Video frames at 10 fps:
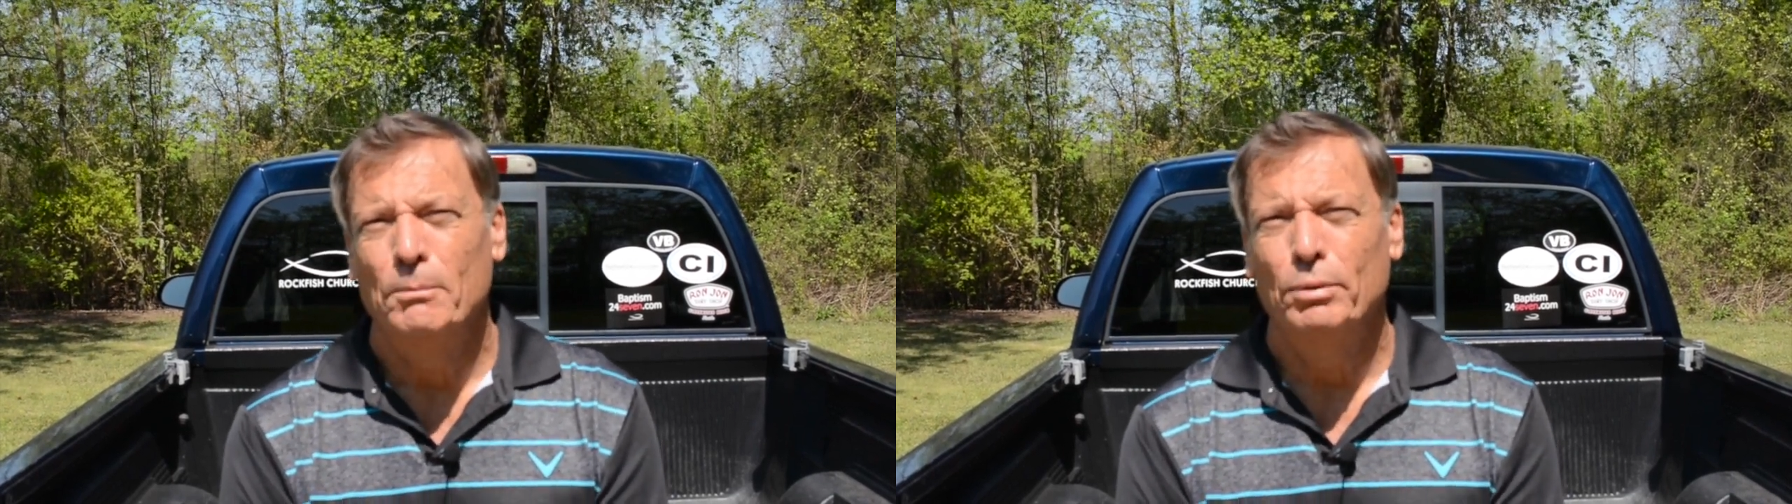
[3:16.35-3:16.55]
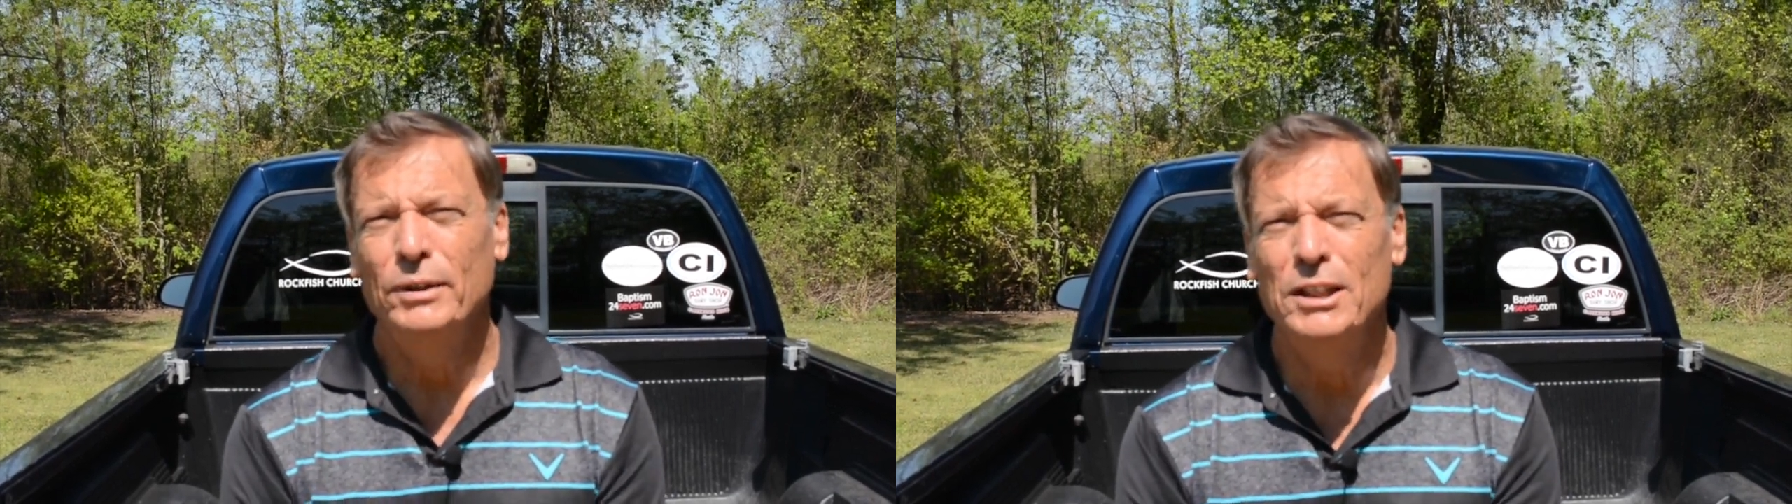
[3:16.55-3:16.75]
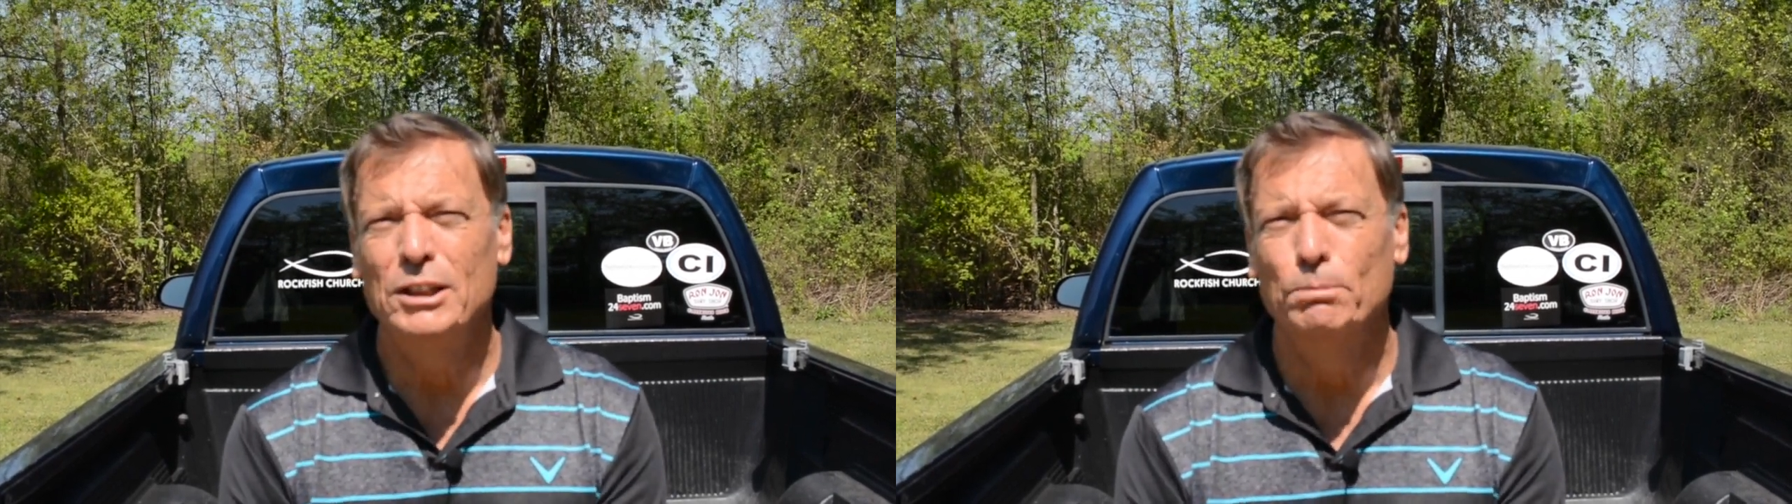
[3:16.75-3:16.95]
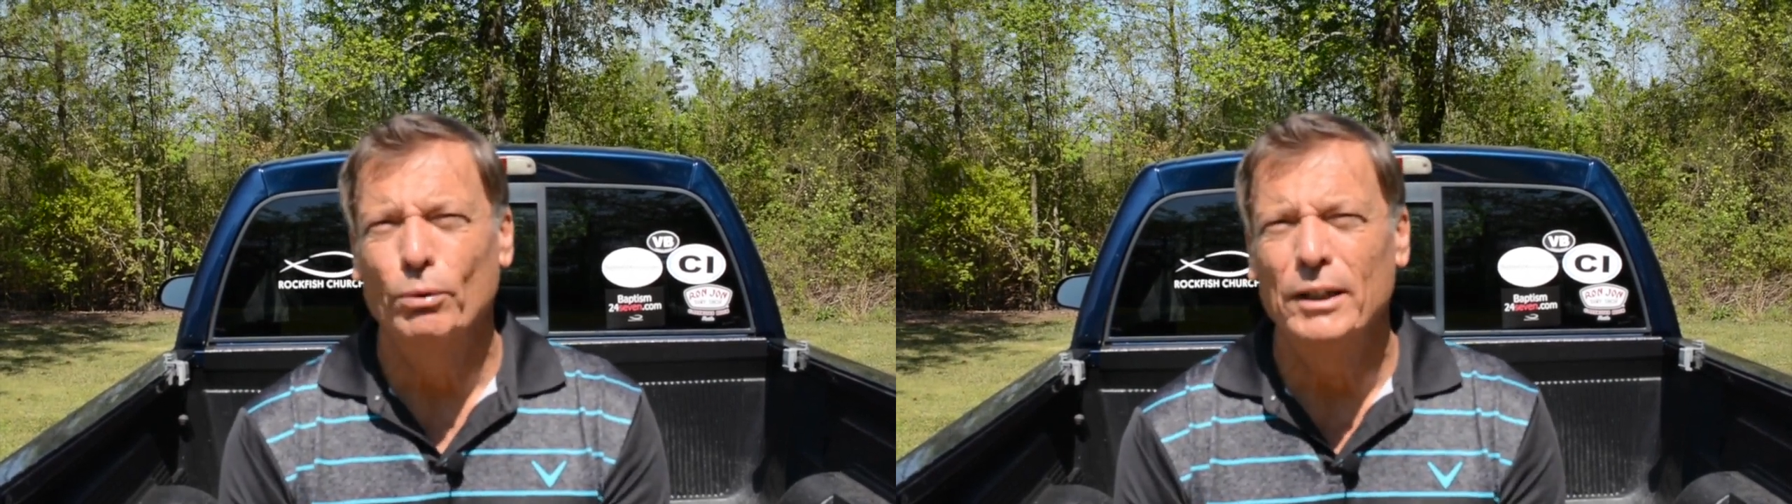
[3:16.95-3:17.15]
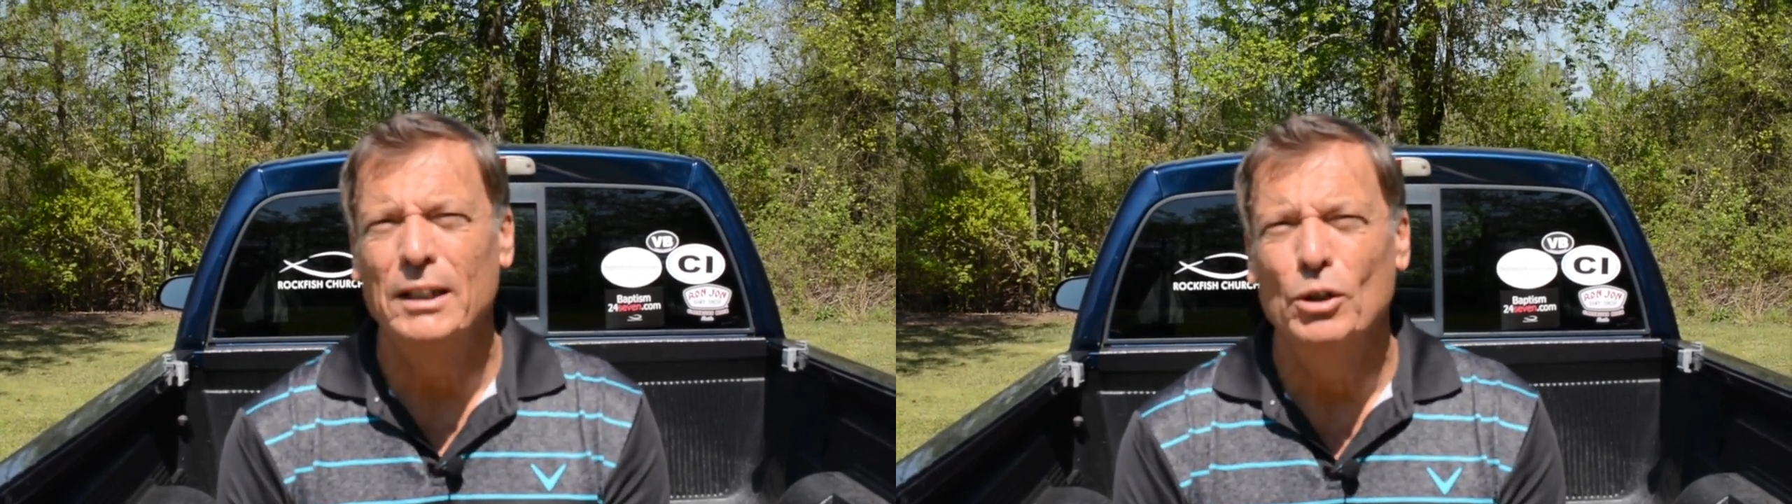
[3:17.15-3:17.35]
please
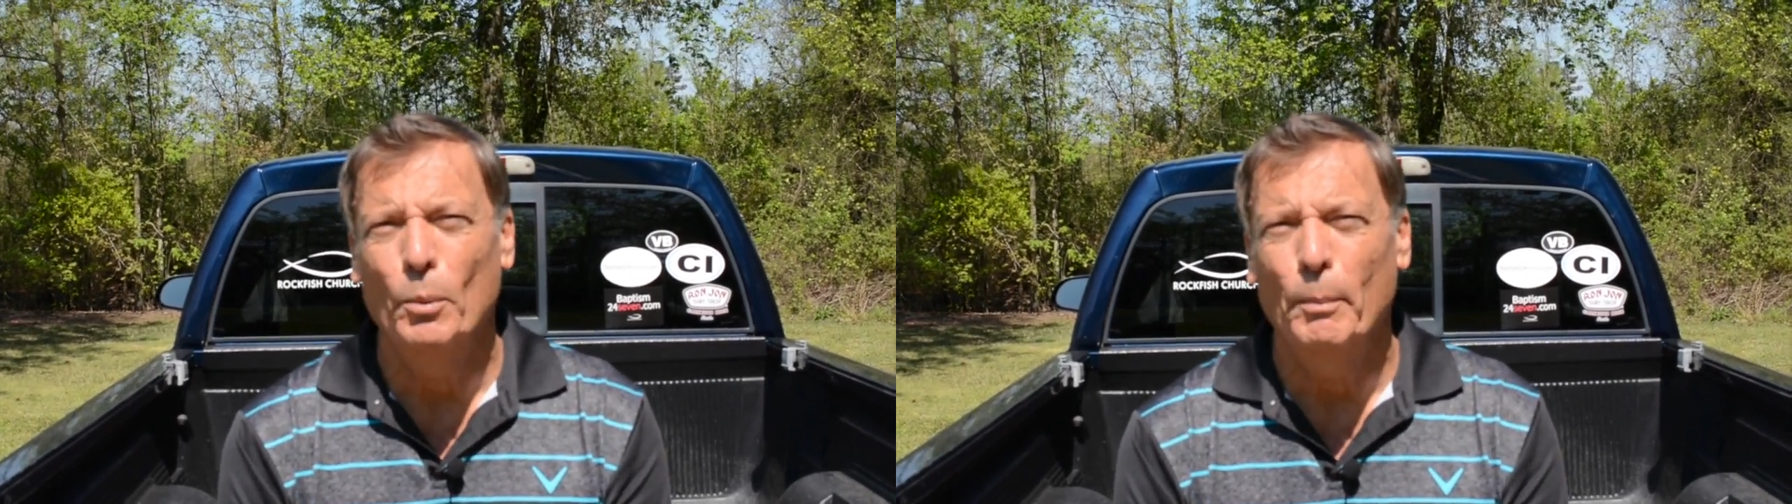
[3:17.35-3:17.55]
bring your